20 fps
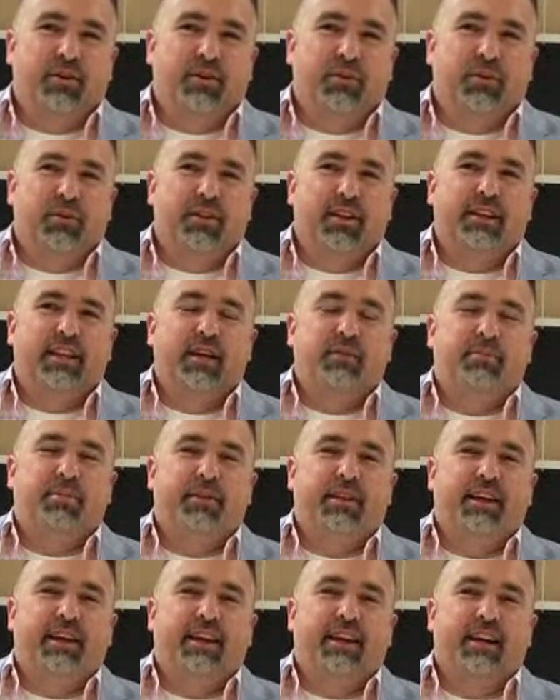Well, then they
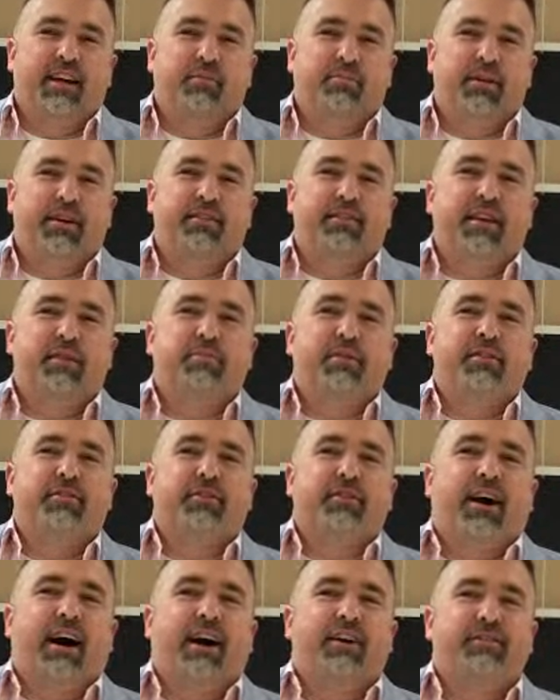play, Penn State plays
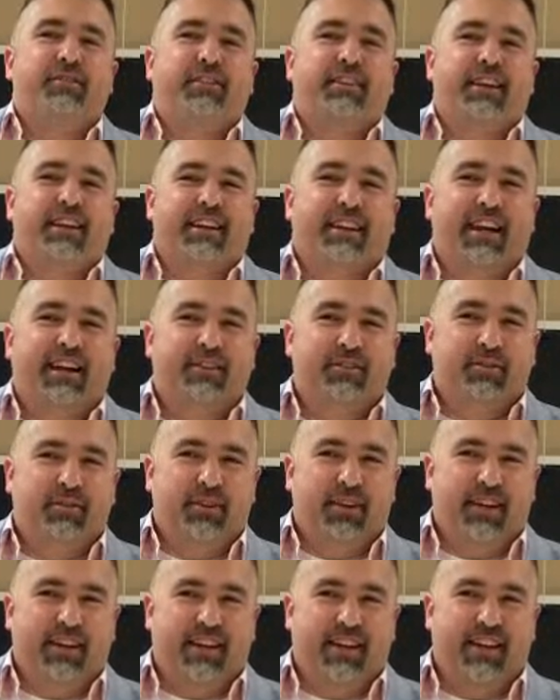Ohio State next
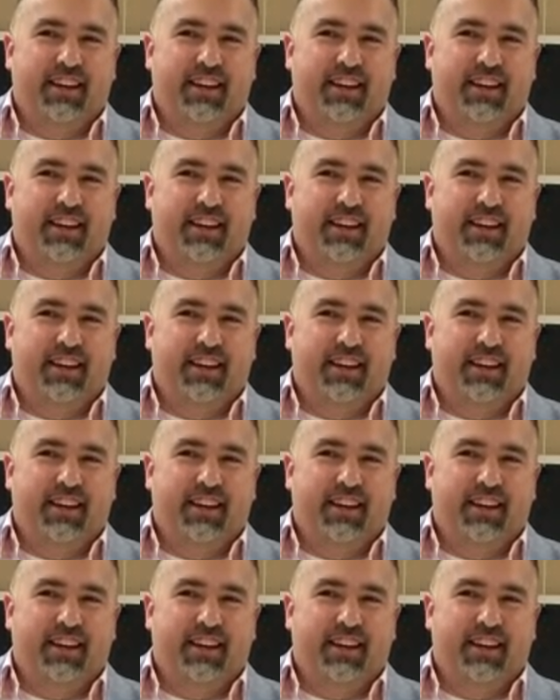week.